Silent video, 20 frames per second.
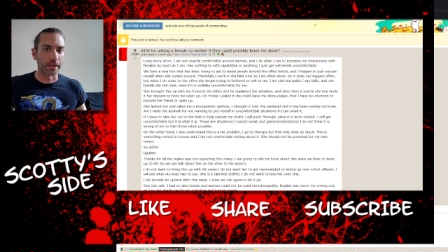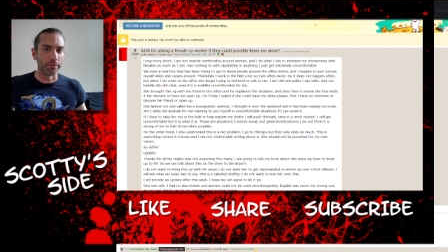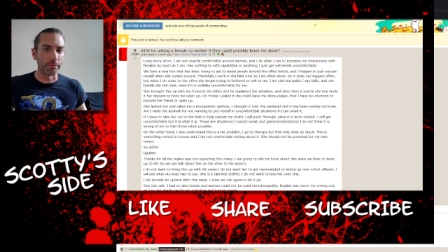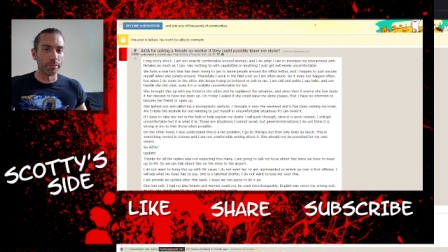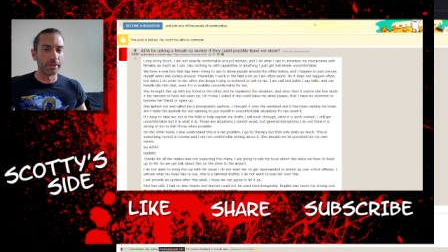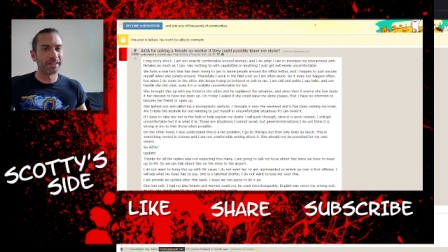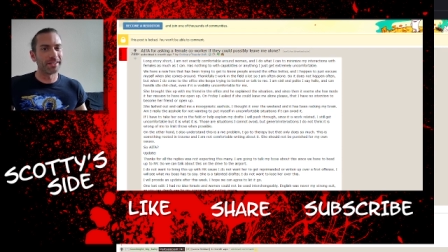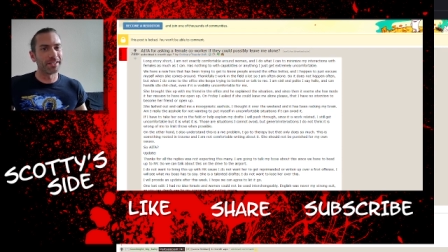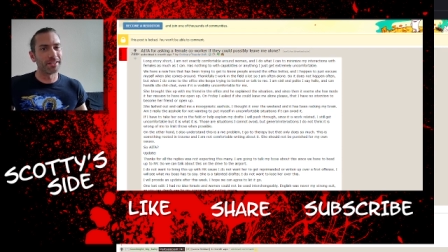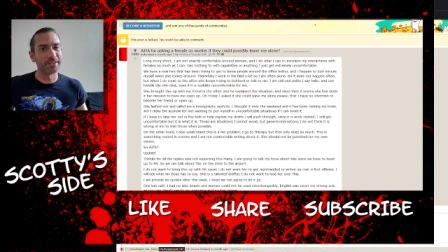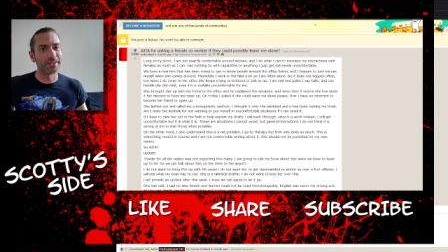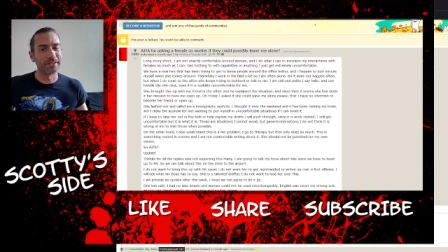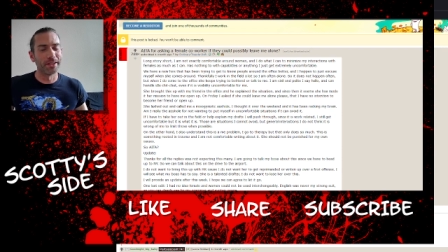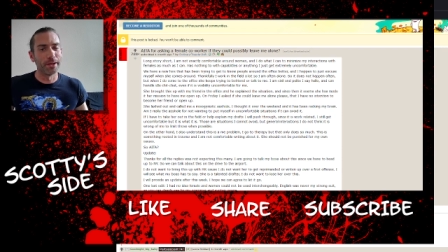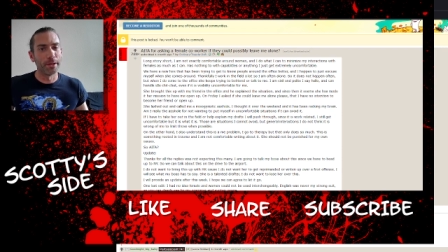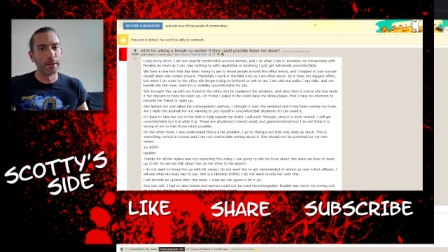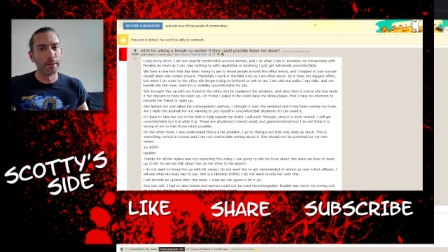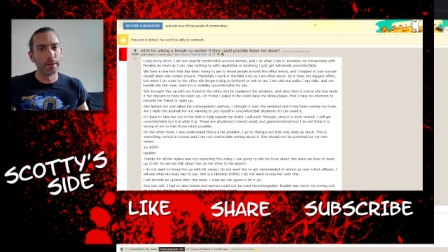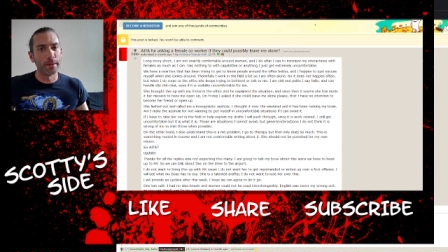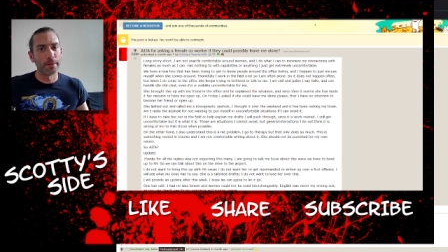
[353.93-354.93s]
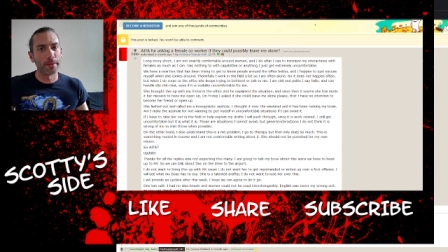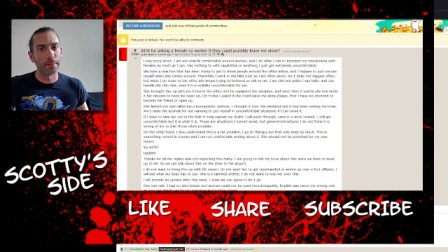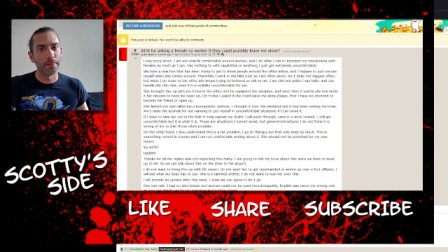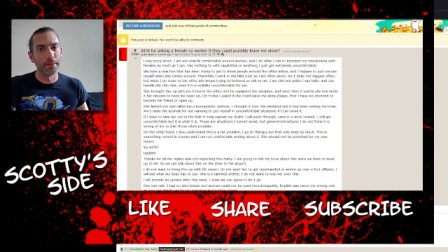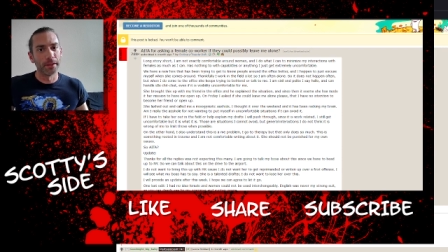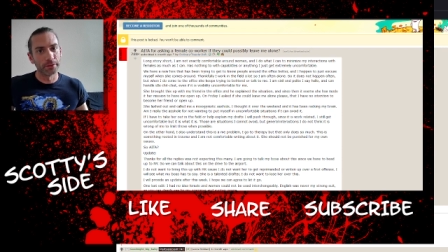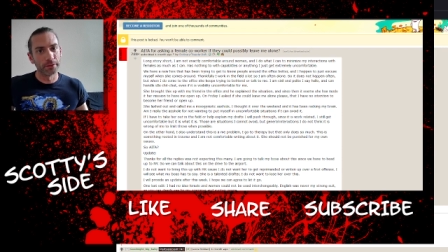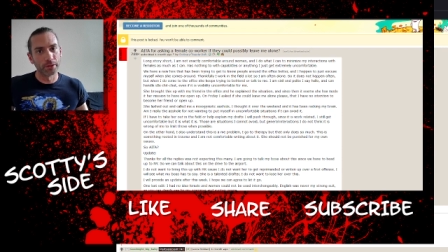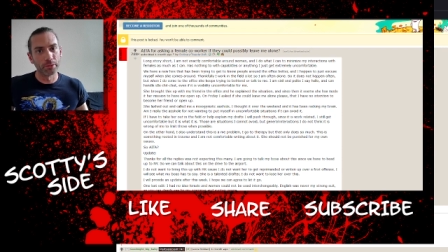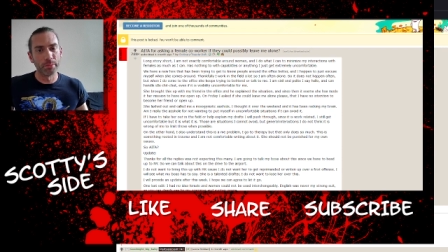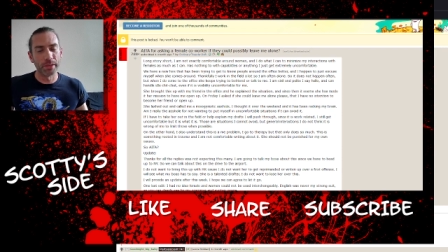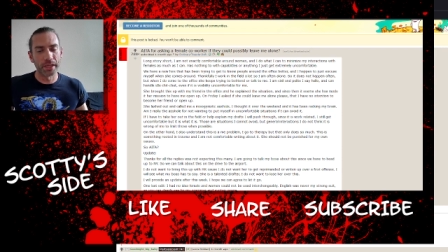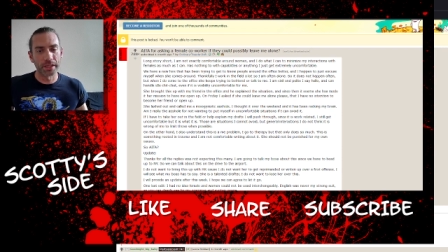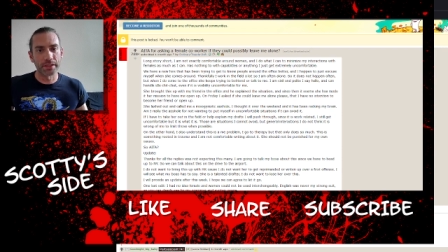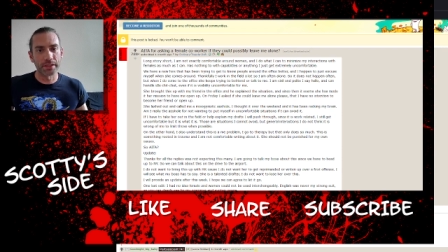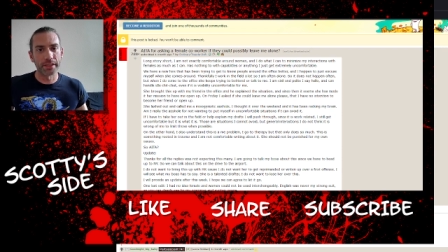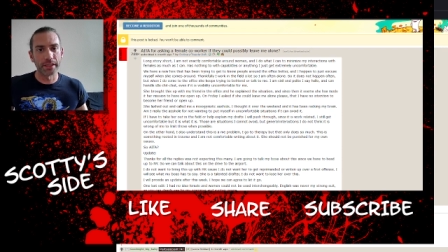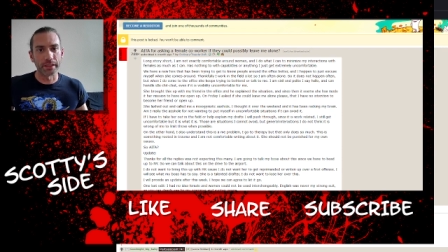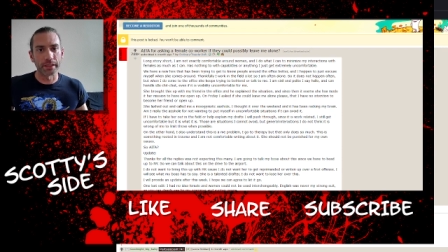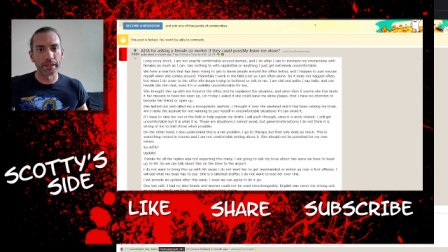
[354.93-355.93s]
because the little bitch
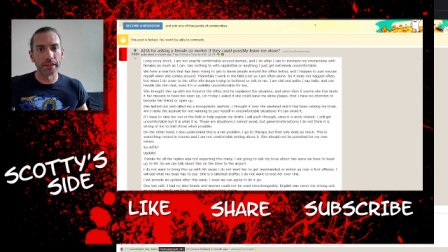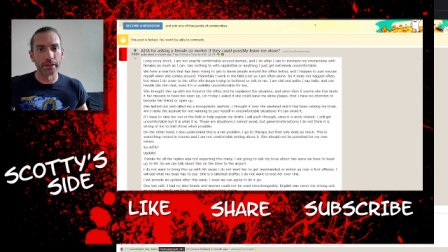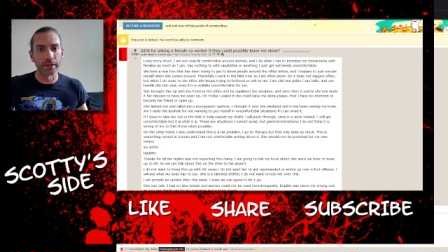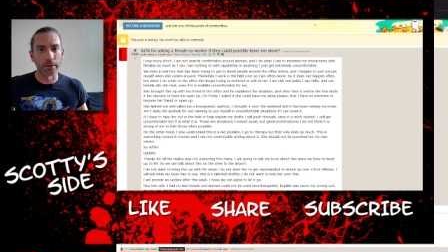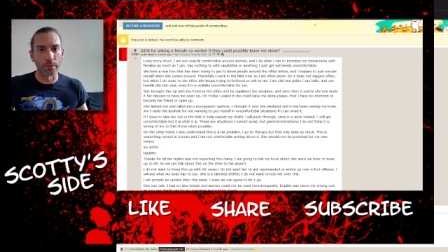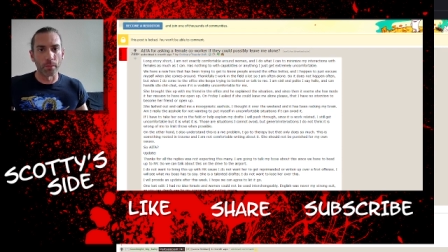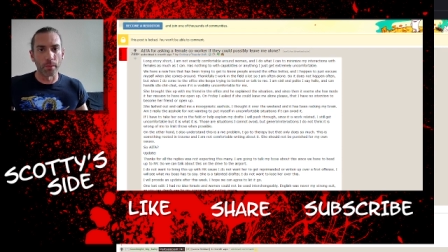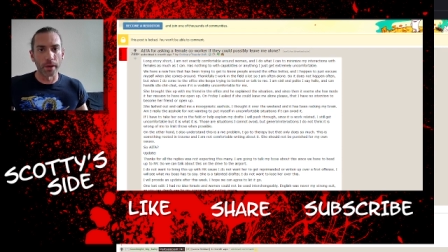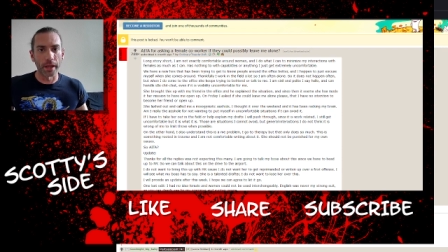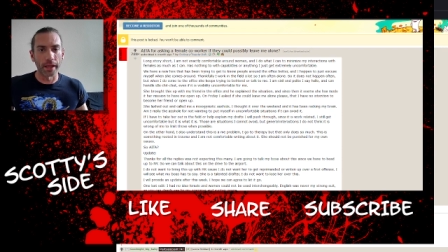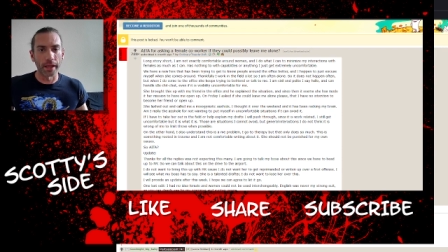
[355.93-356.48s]
didn't get her way.